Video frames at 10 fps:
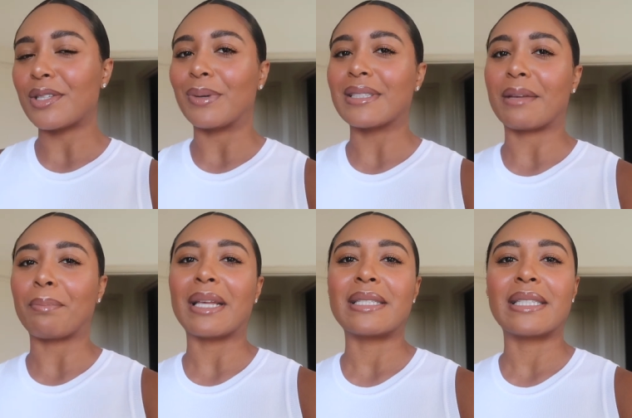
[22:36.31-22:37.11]
So it's like
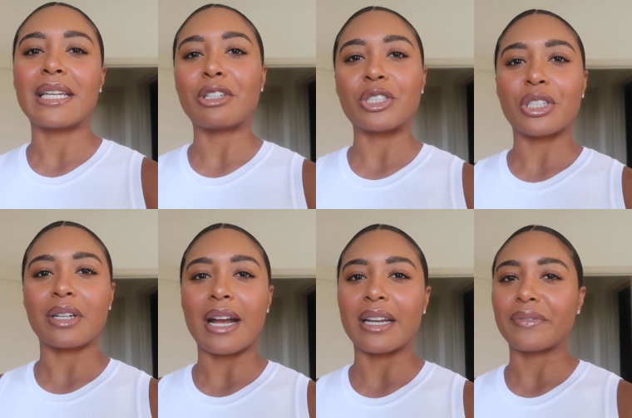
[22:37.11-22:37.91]
my
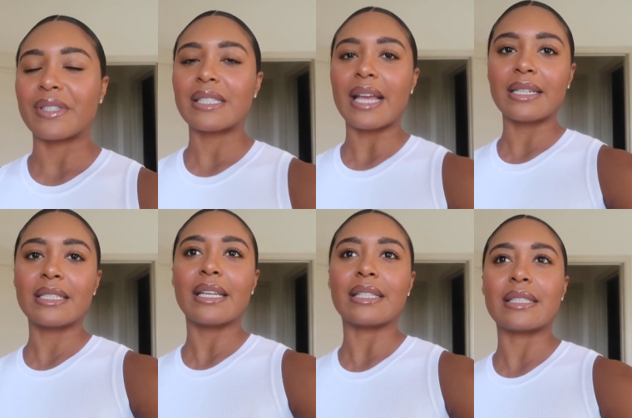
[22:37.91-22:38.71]
signature kind of
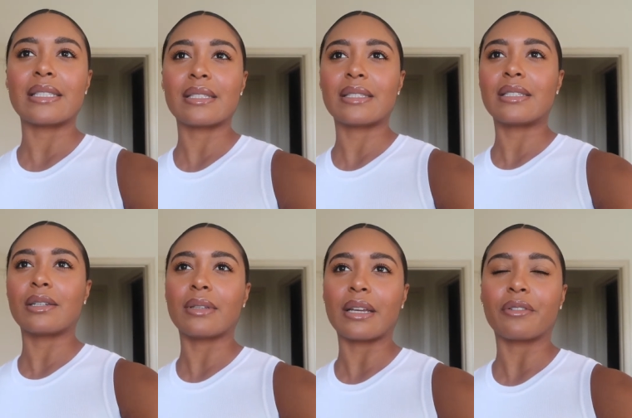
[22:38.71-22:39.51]
scent. It's
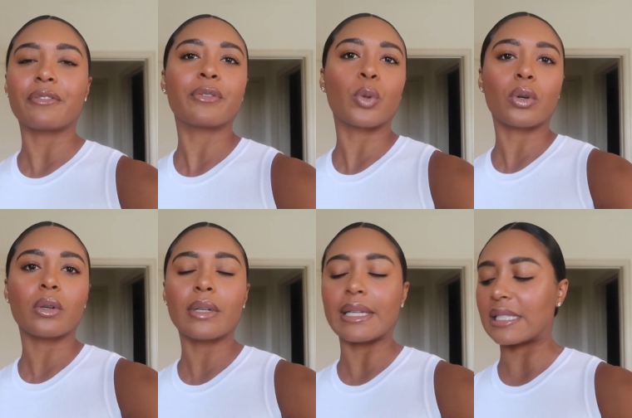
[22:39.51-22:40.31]
still like
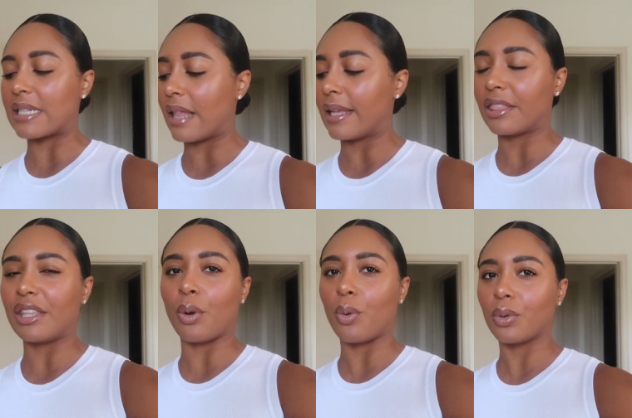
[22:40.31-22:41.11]
floral. It's not like
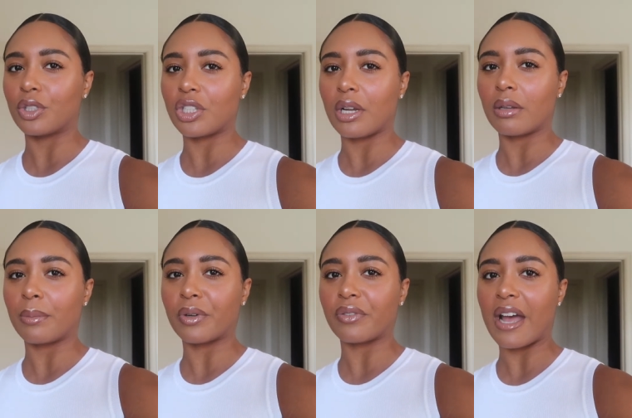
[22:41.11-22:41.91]
the old Chanel
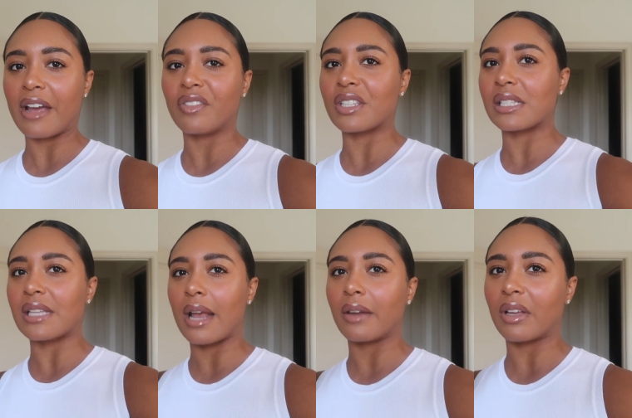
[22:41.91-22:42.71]
number no. five. This is
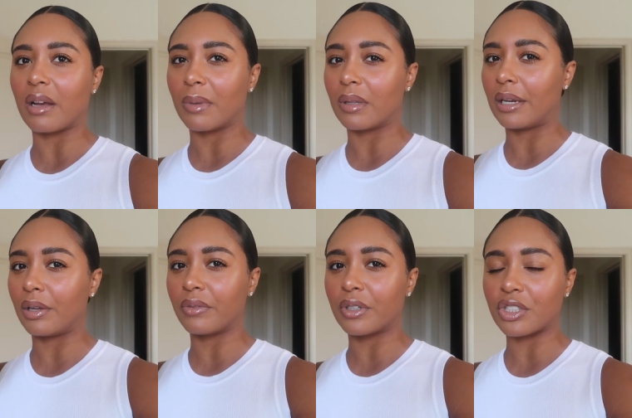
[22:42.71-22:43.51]
kind of like a
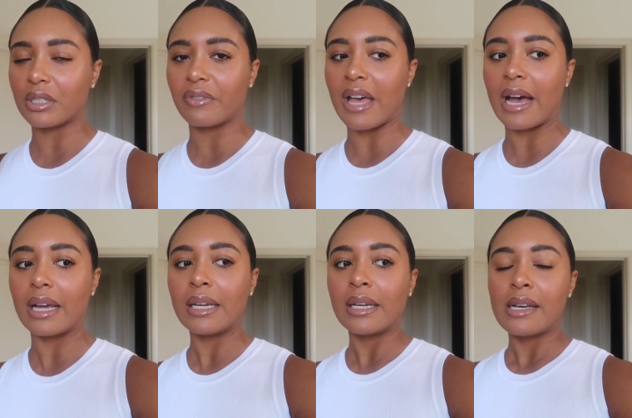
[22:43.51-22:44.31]
millennial version of
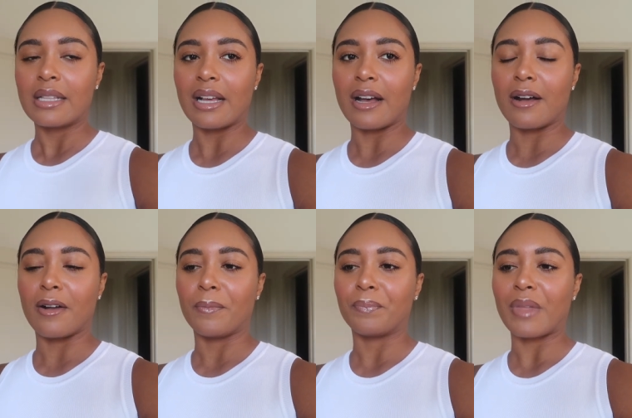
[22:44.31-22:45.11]
that.
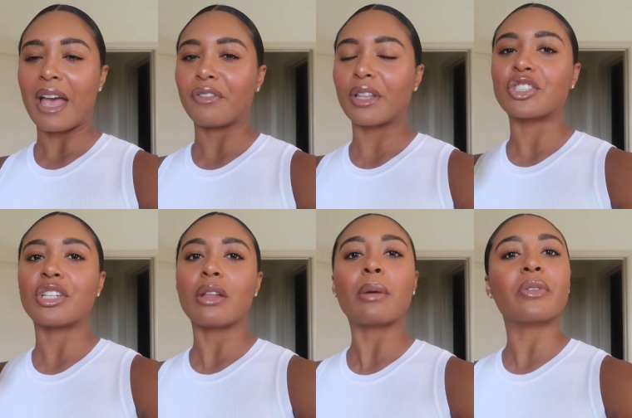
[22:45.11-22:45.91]
Um, I feel like
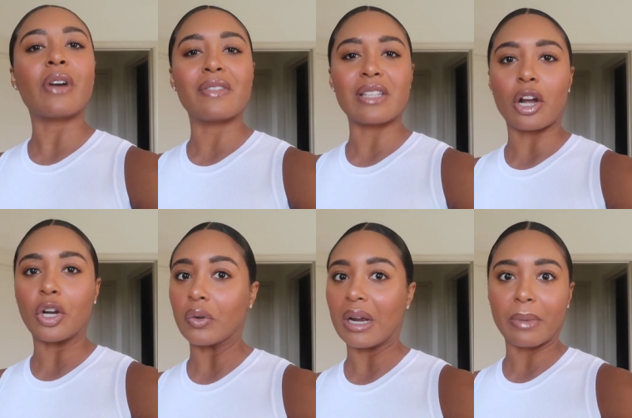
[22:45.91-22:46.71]
Chanel number no. five is like
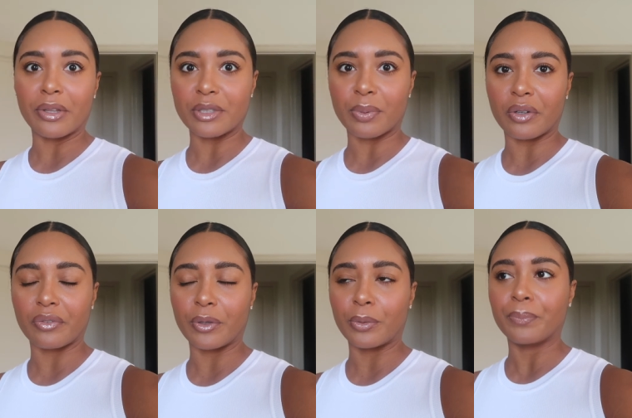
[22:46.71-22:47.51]
our grandmother's
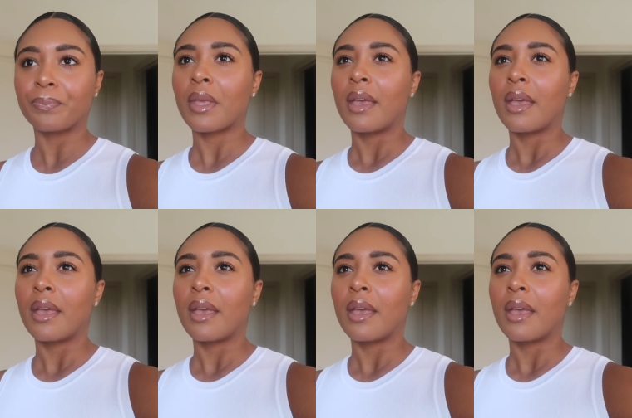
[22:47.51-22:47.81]
perfume.